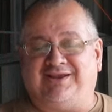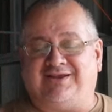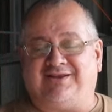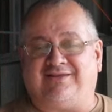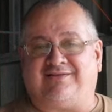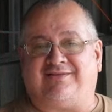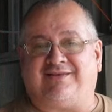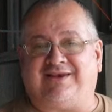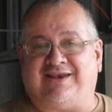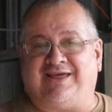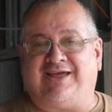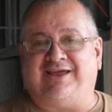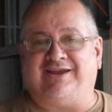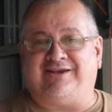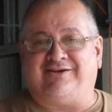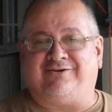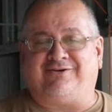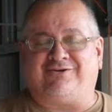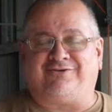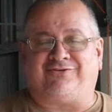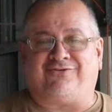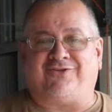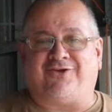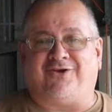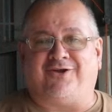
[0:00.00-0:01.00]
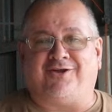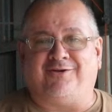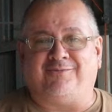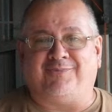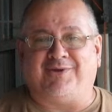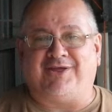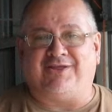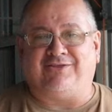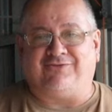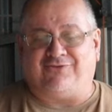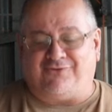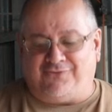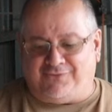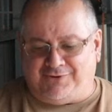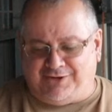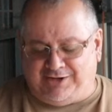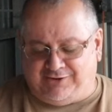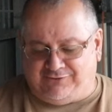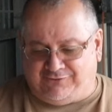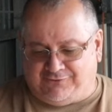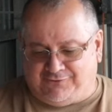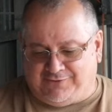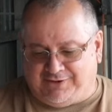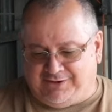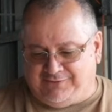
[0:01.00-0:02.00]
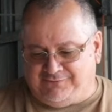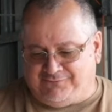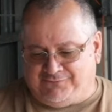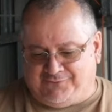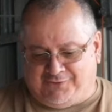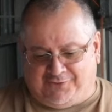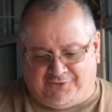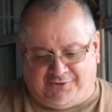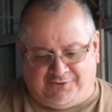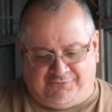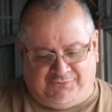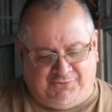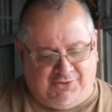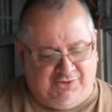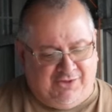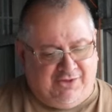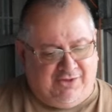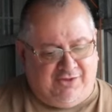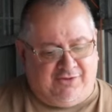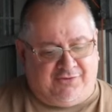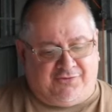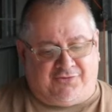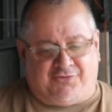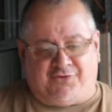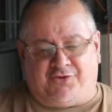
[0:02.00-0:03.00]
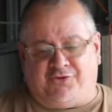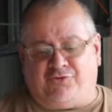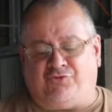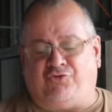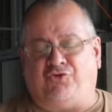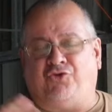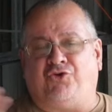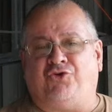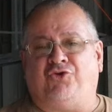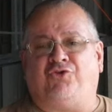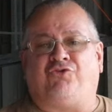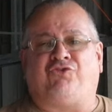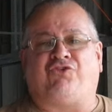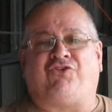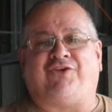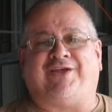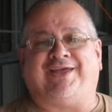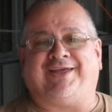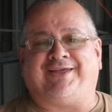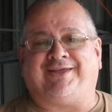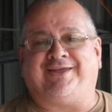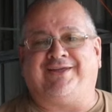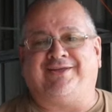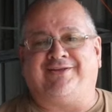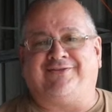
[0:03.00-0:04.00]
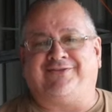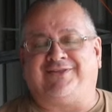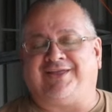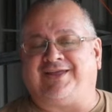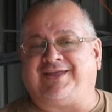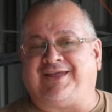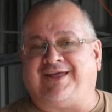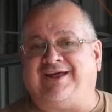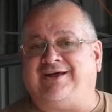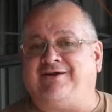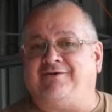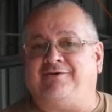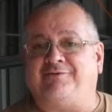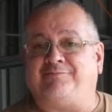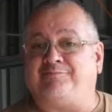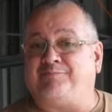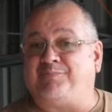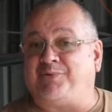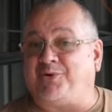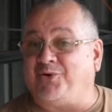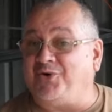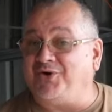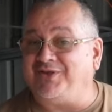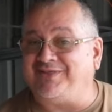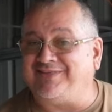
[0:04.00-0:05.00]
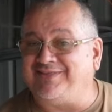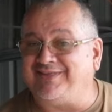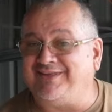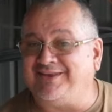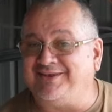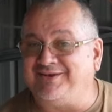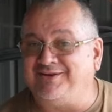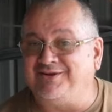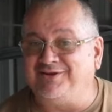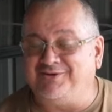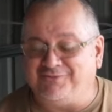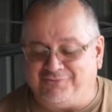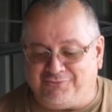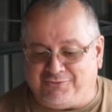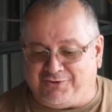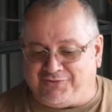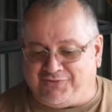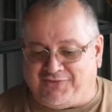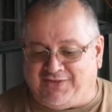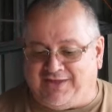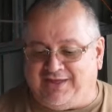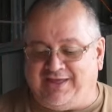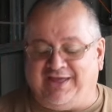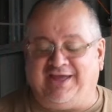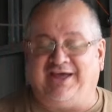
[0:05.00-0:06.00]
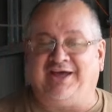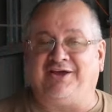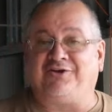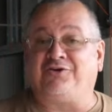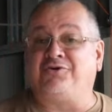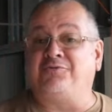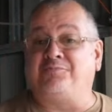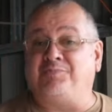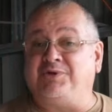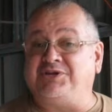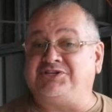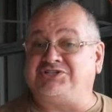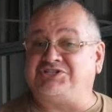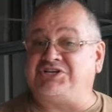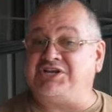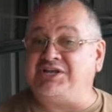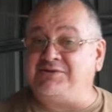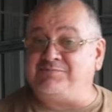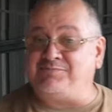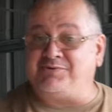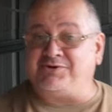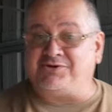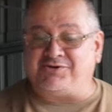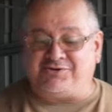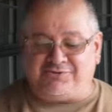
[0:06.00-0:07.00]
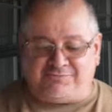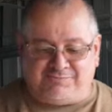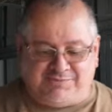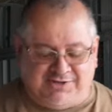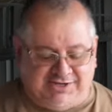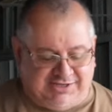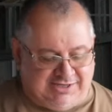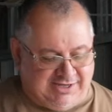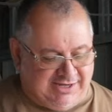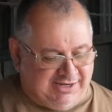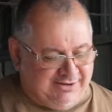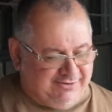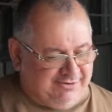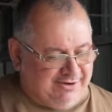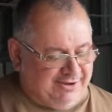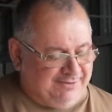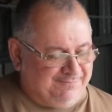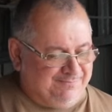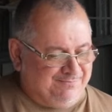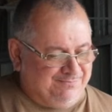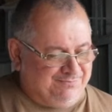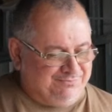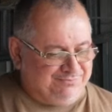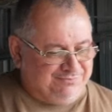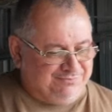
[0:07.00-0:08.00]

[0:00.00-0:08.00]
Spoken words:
It is late October 2025, so do check the current pricing, what they are. Could be cheaper, could be dearer.